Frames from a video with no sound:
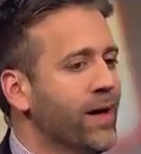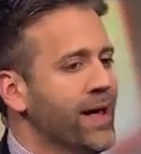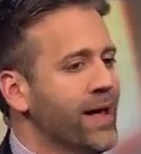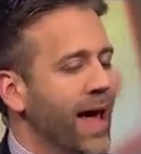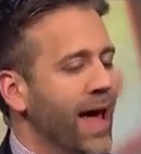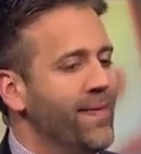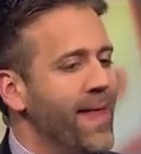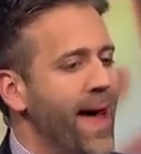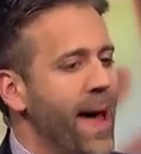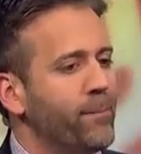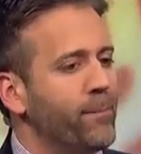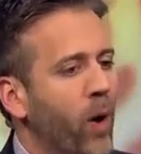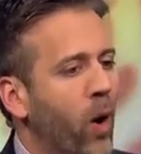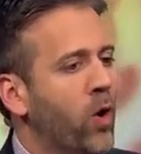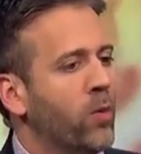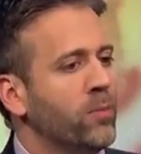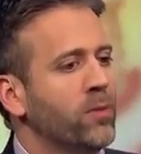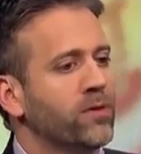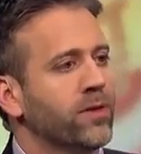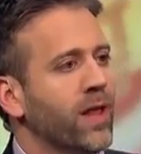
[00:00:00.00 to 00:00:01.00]
And that
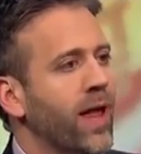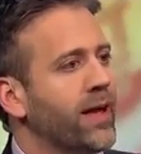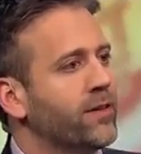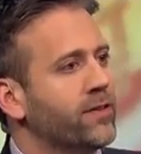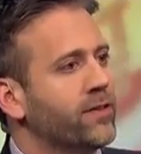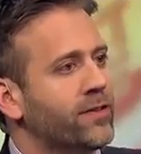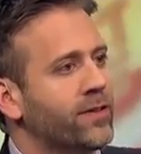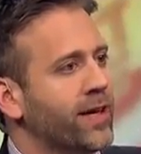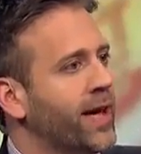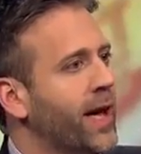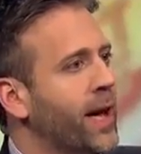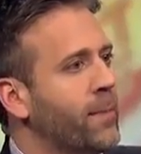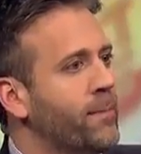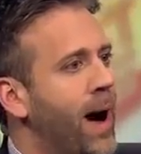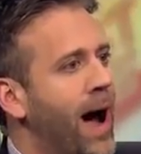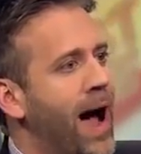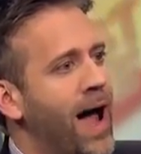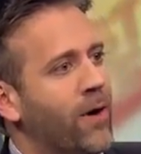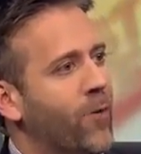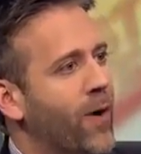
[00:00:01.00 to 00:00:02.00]
poem is like singing
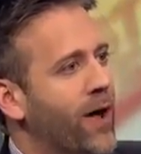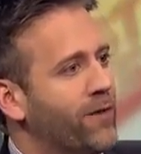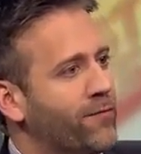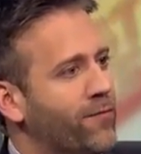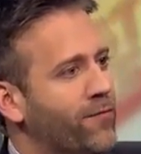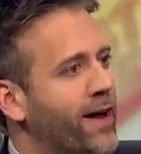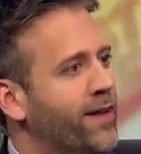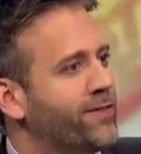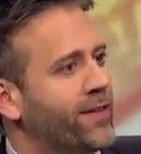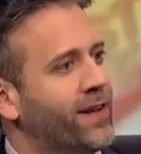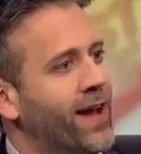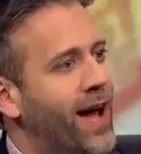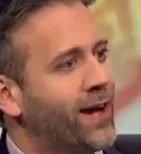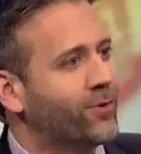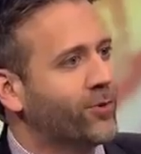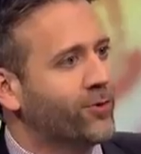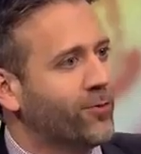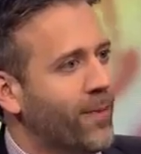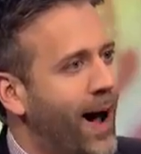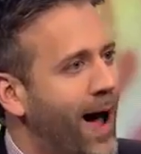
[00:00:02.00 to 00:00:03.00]
My Way, Frank
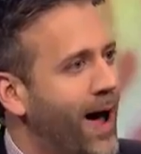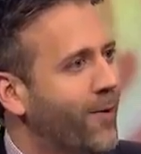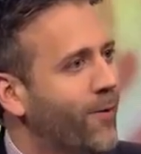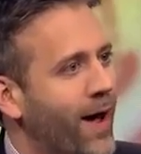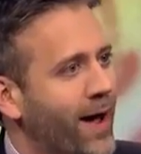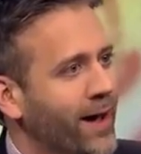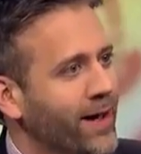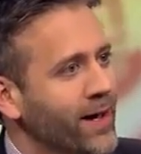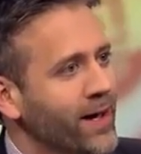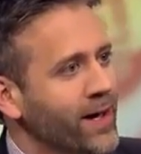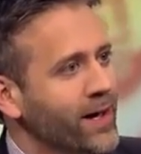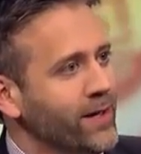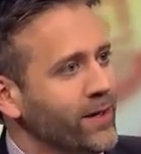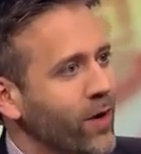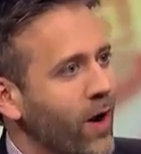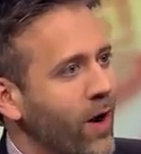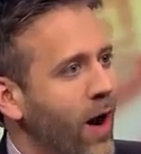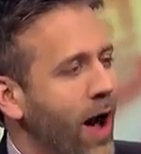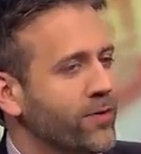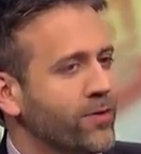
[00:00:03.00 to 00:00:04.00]
Sinatra's My Way. You
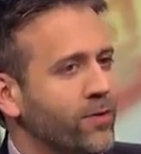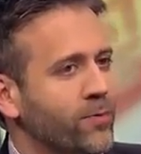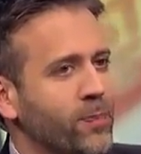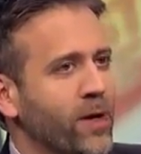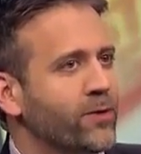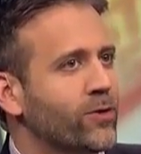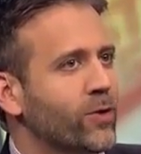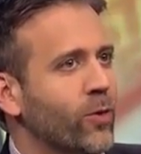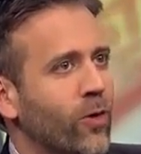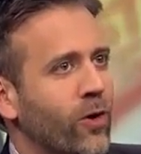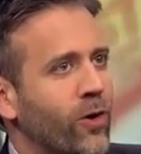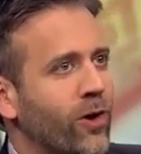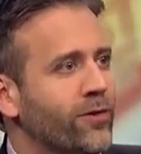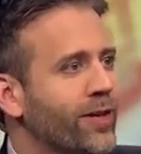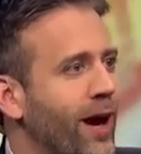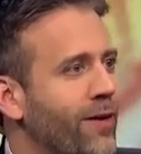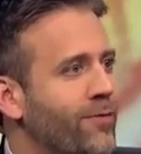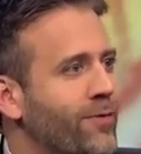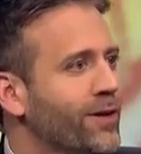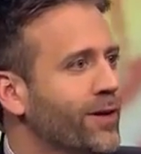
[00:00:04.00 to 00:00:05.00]
know, I'll speak the words
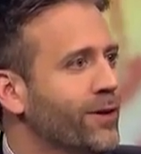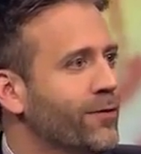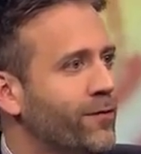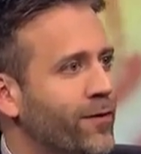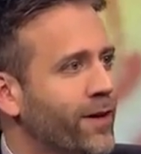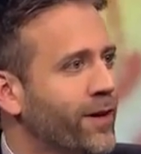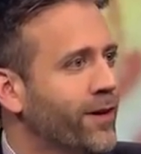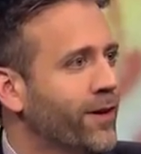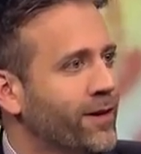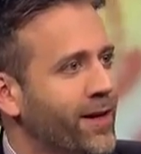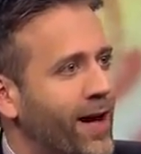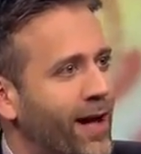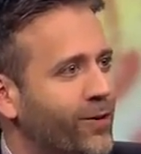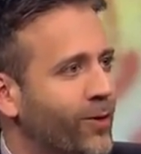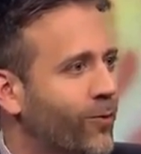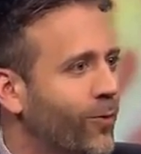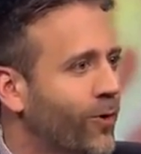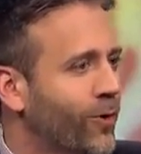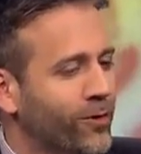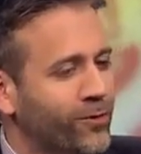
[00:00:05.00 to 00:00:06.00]
I really feel and not the
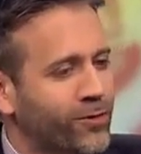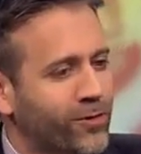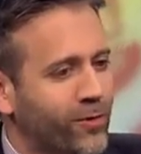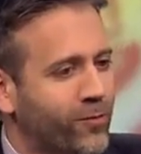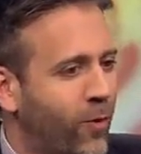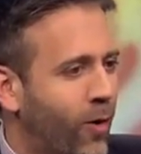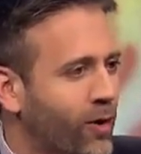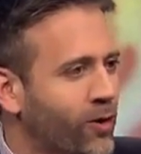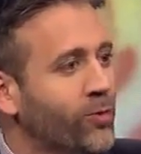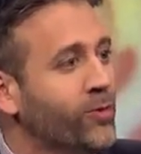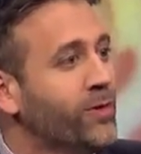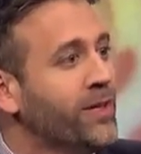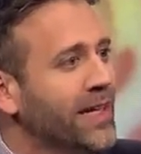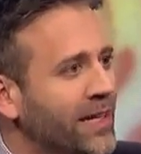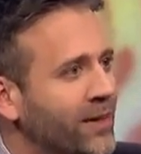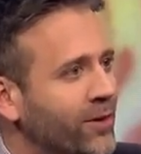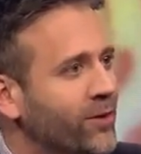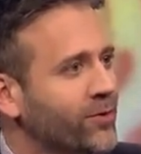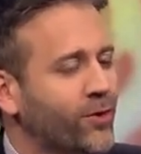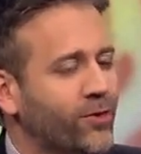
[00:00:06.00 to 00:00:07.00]
words of one who
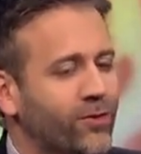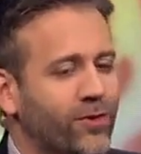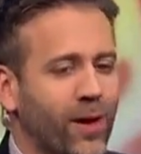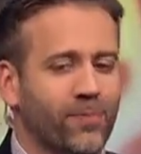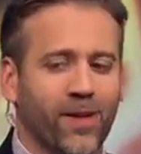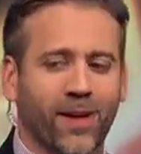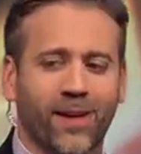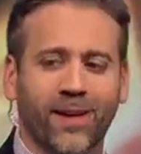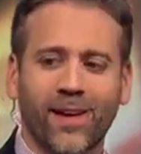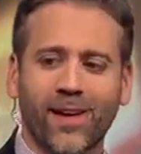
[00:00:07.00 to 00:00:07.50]
kneels or something.